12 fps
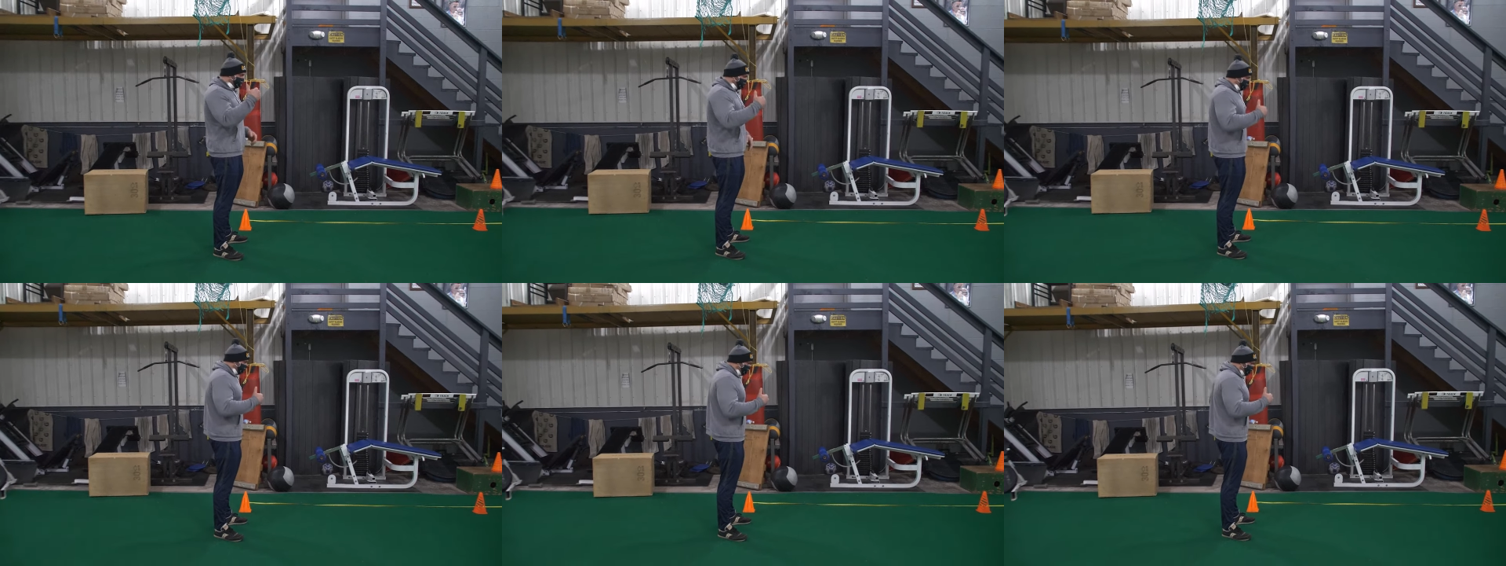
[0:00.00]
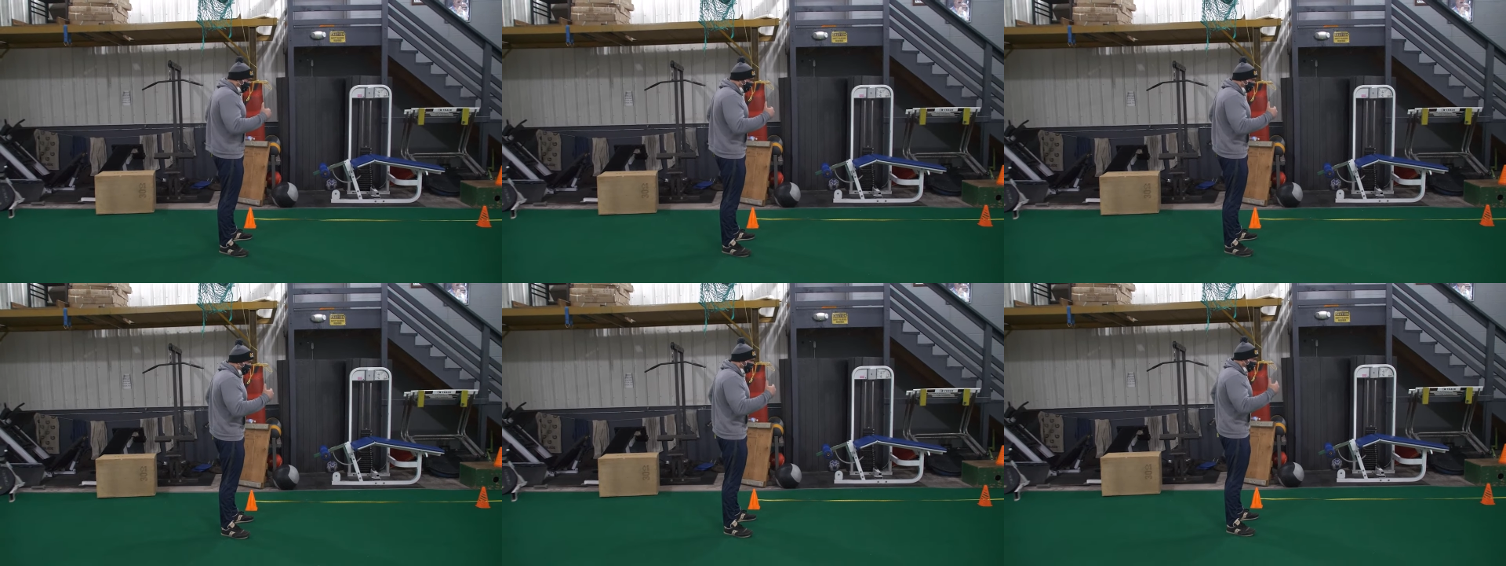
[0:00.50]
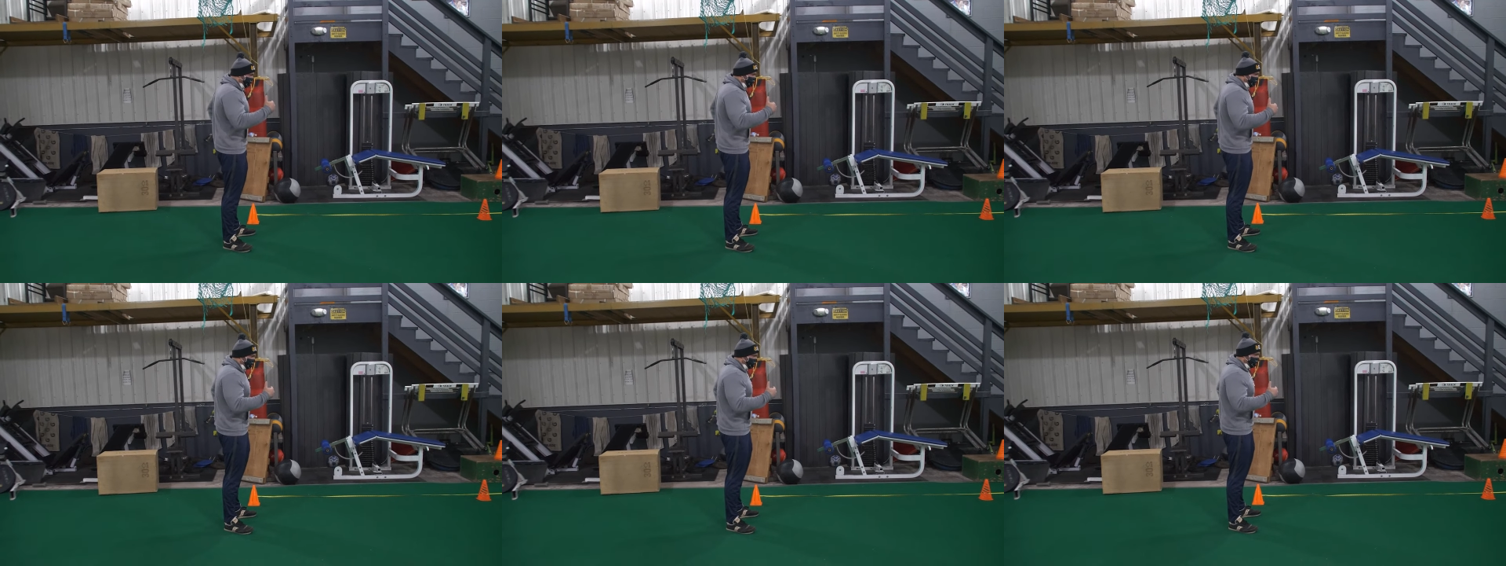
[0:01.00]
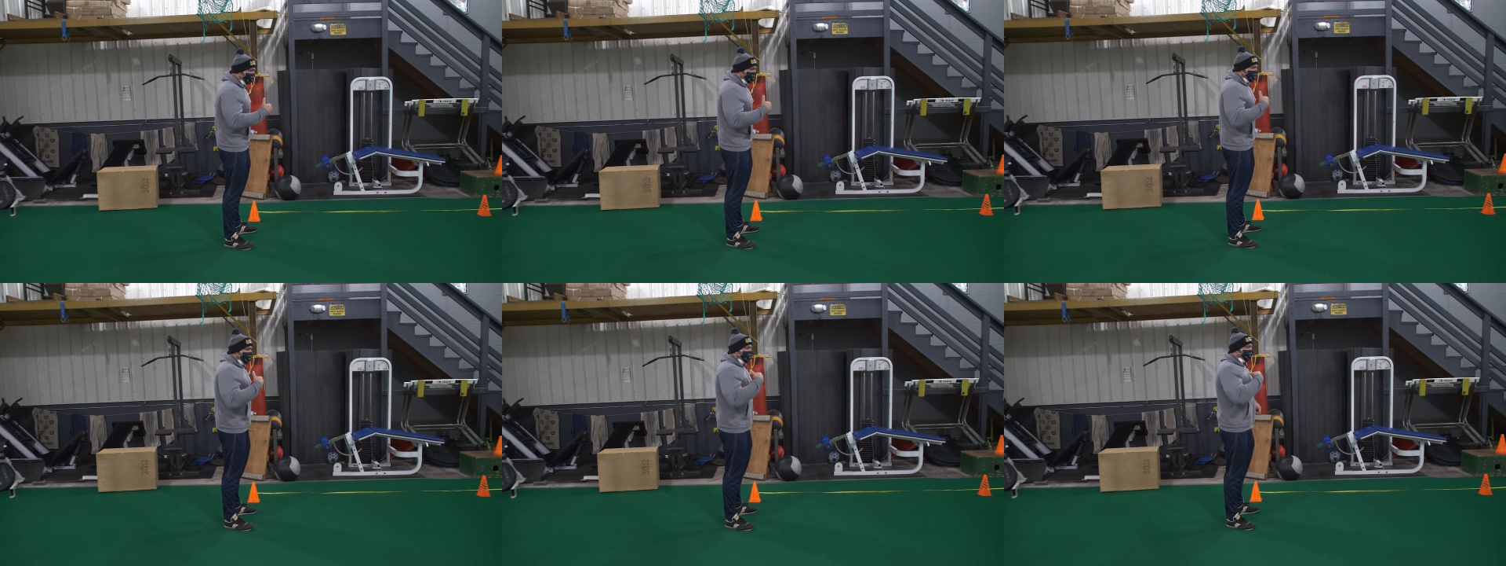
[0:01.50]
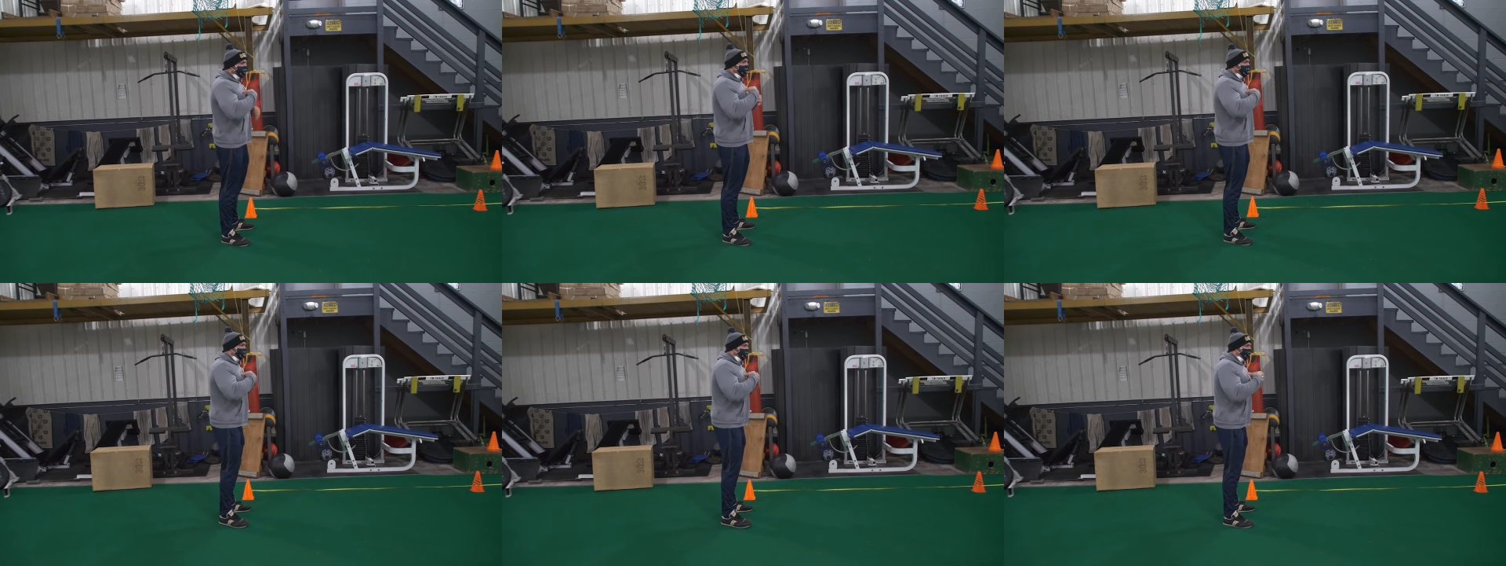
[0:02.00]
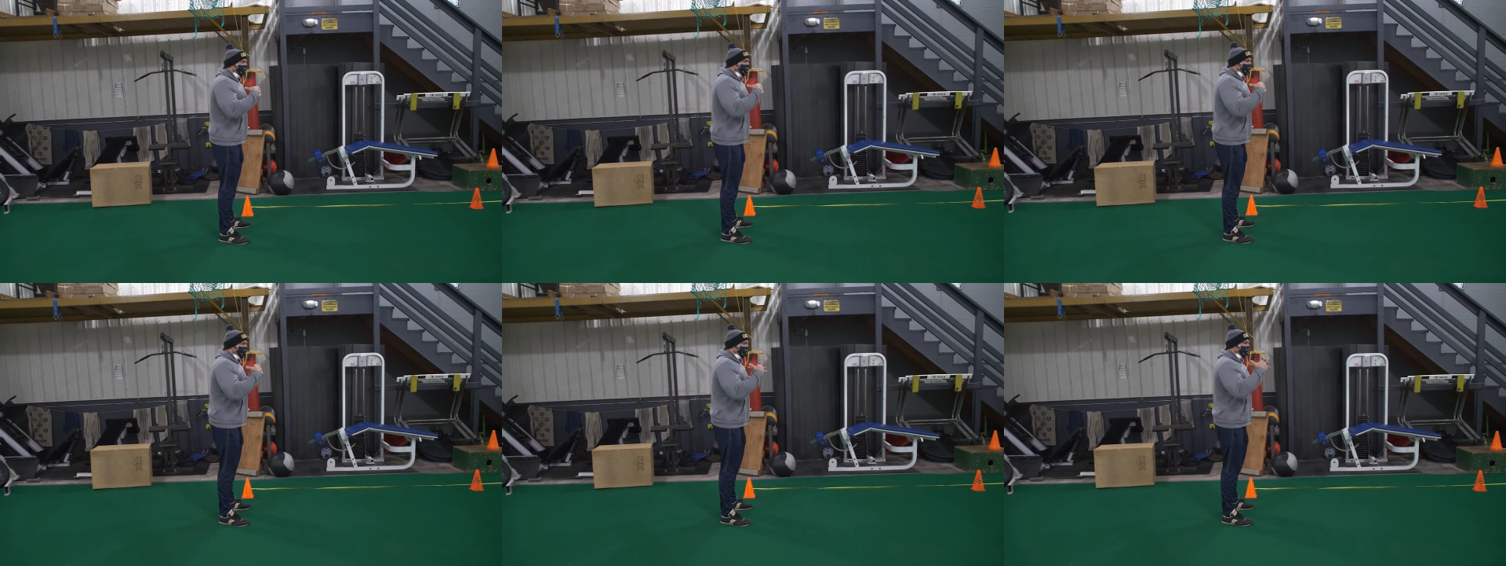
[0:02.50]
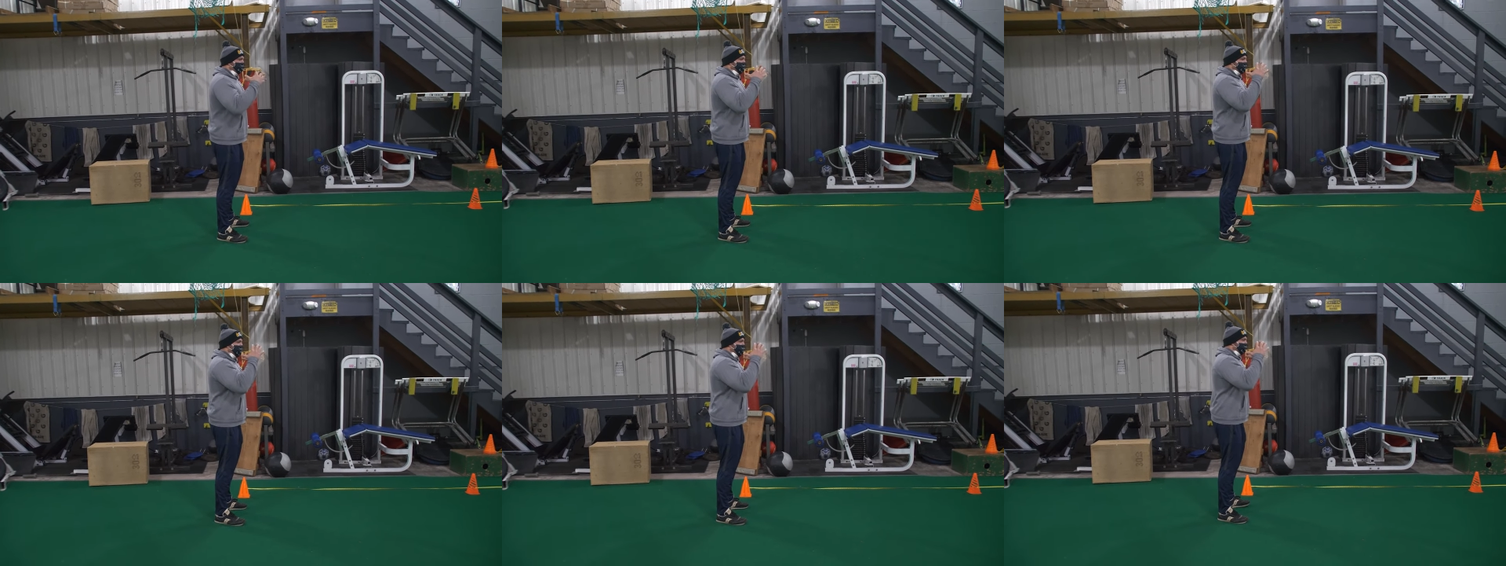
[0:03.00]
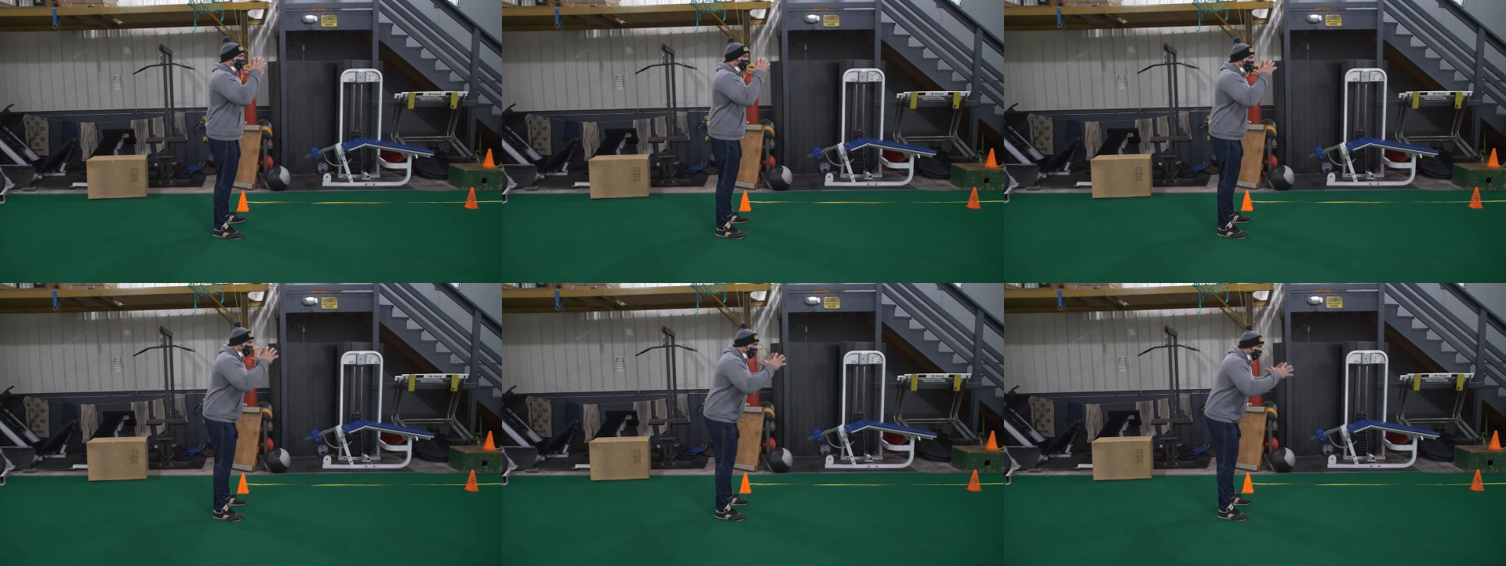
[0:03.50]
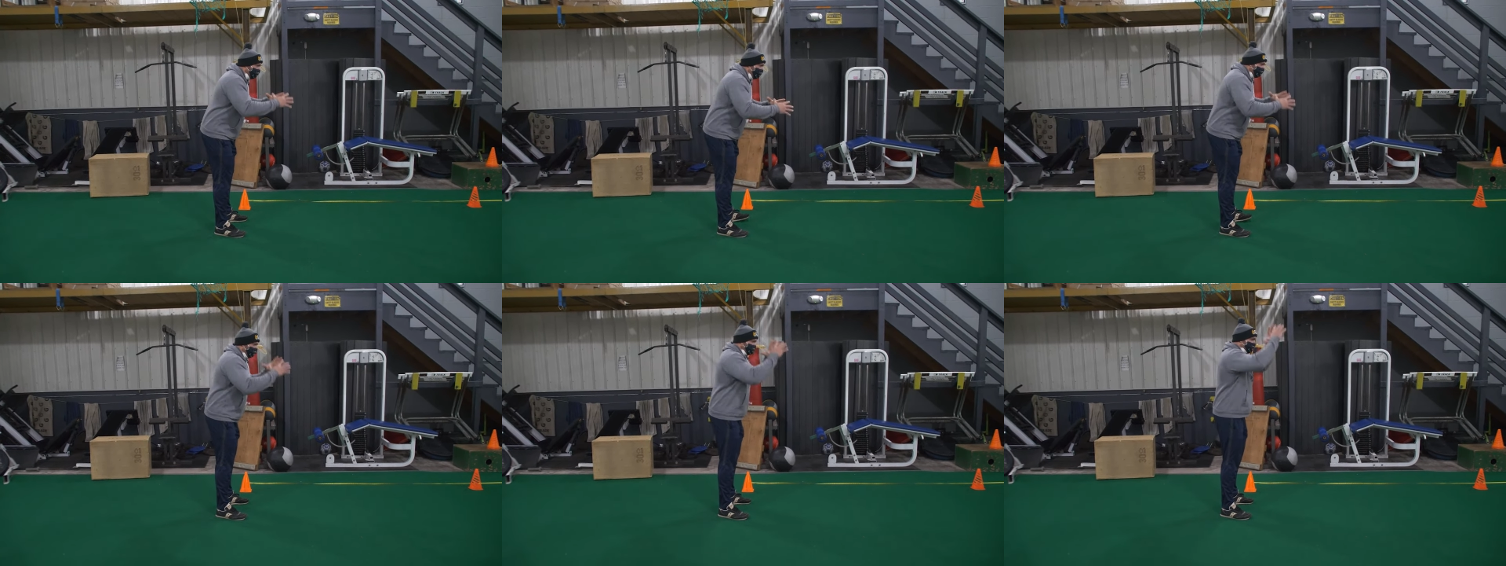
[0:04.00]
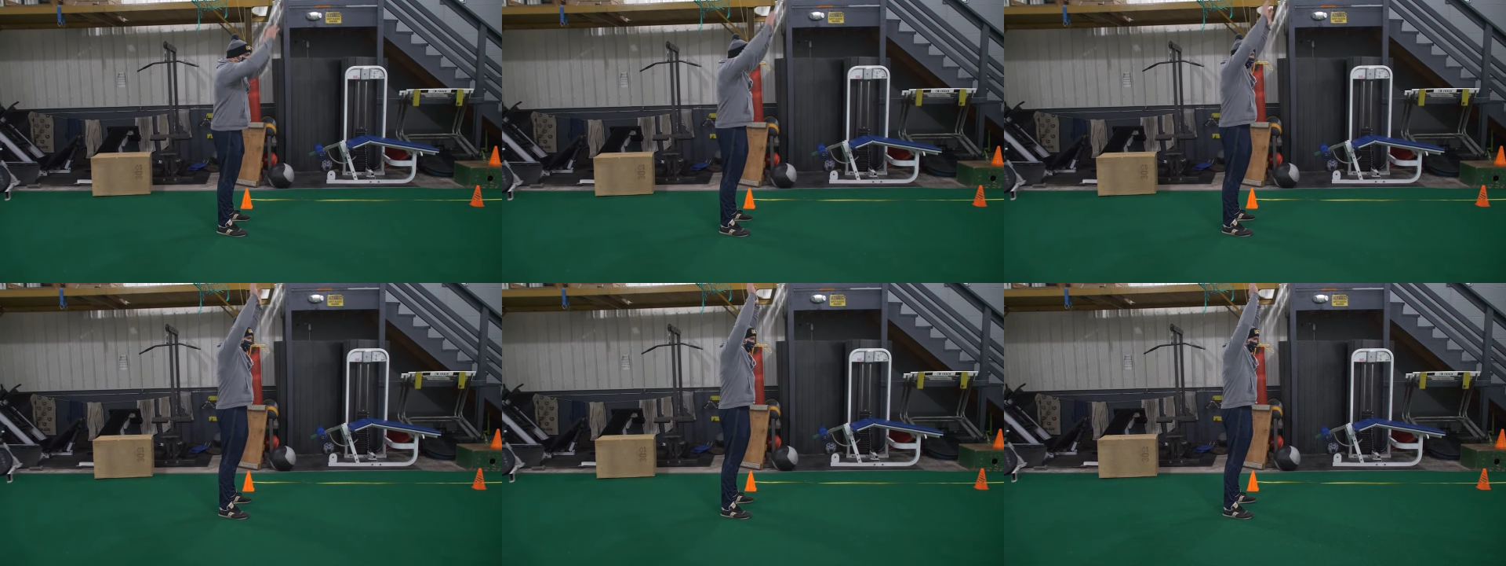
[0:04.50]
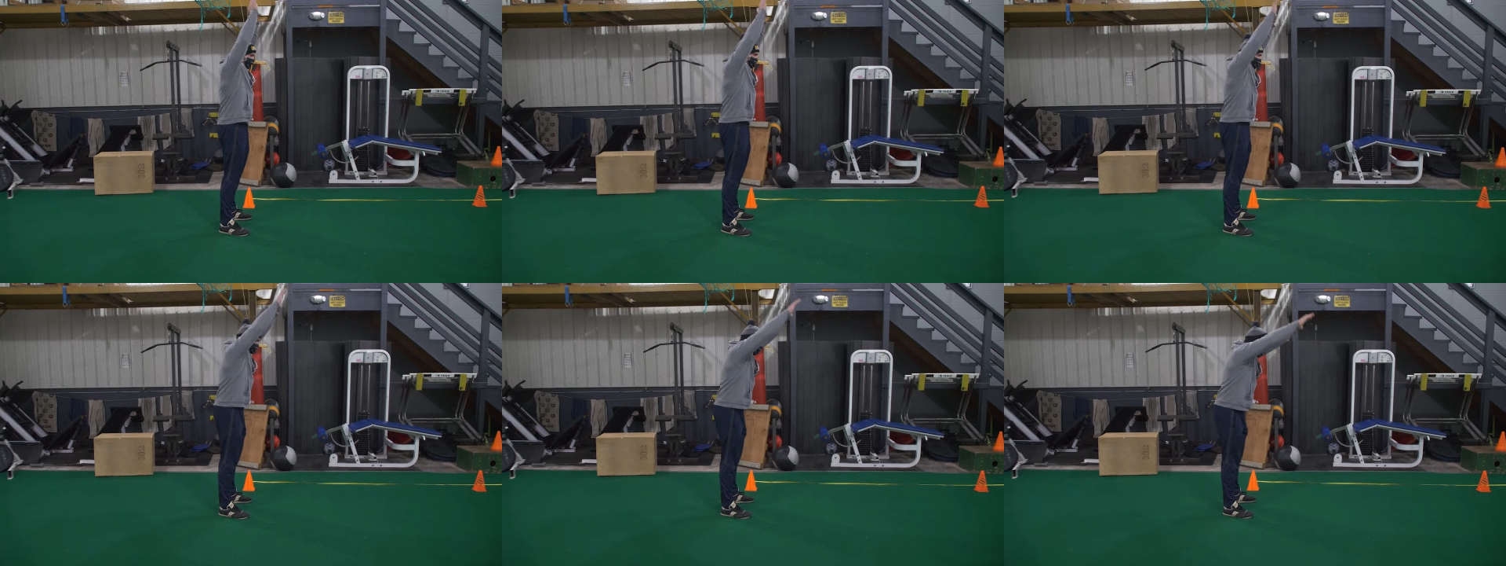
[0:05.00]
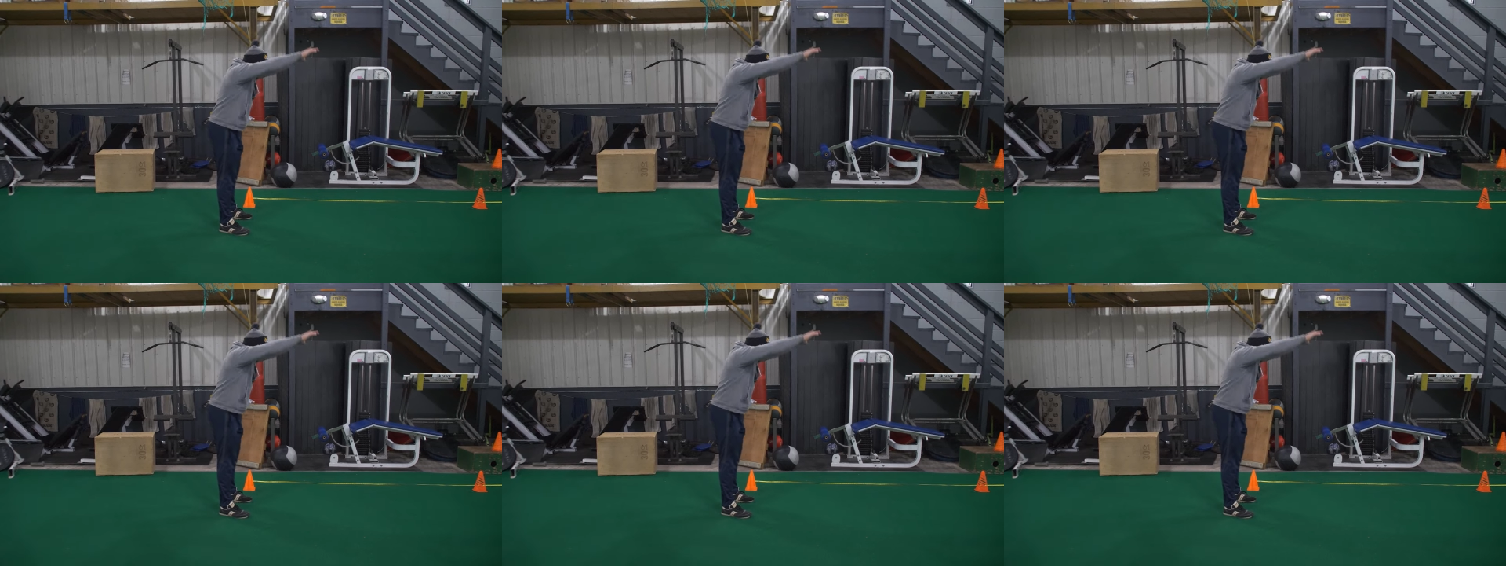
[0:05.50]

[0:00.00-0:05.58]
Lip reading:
[unreadable: no face in view]